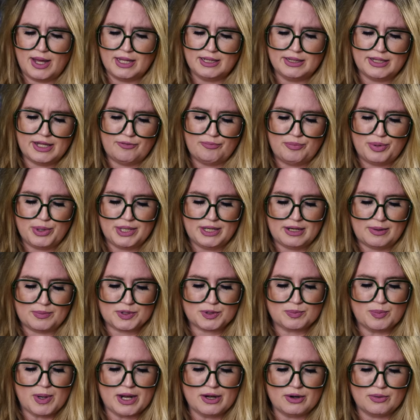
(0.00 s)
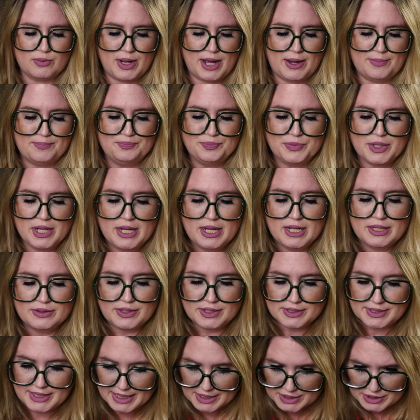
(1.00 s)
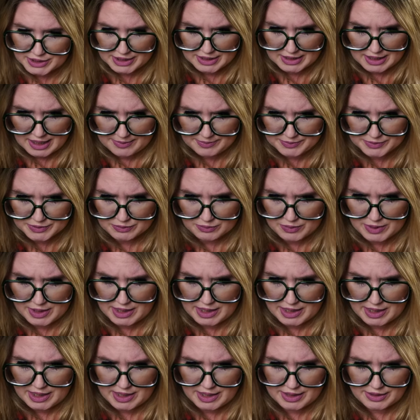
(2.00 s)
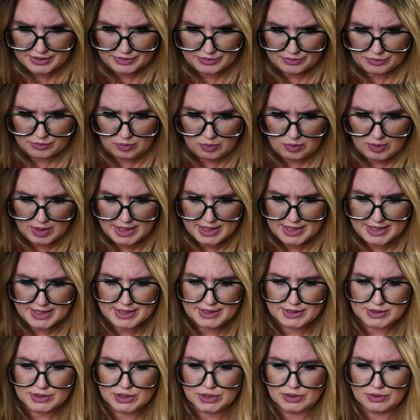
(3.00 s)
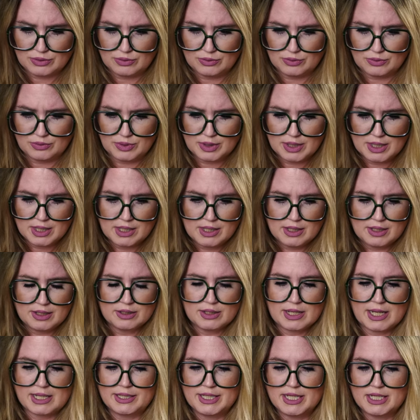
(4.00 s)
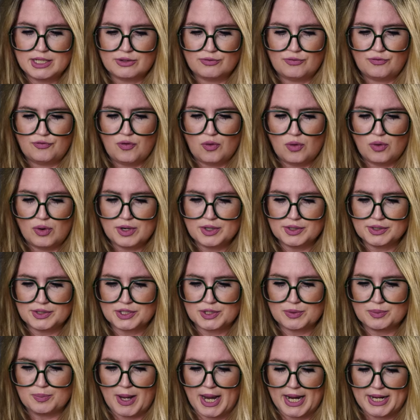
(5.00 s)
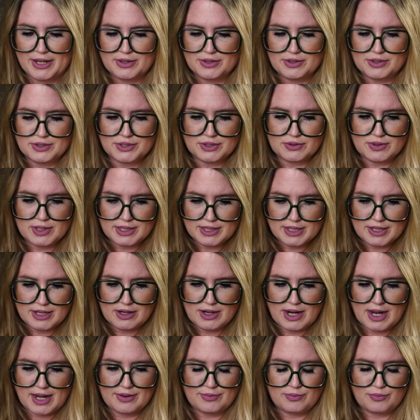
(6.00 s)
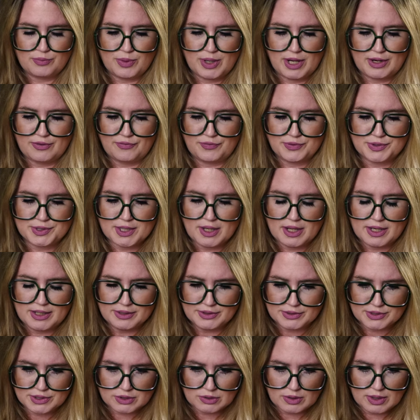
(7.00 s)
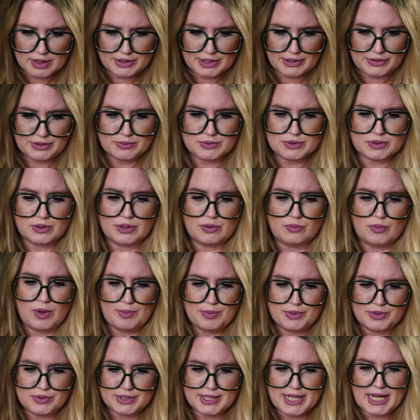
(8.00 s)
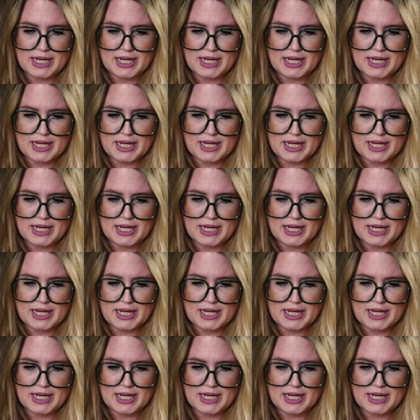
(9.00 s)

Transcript: I love putting up spider web. This actually comes with one, two, I think four spiders are in there. I, when I saw in the store, I thought there was only one, but there's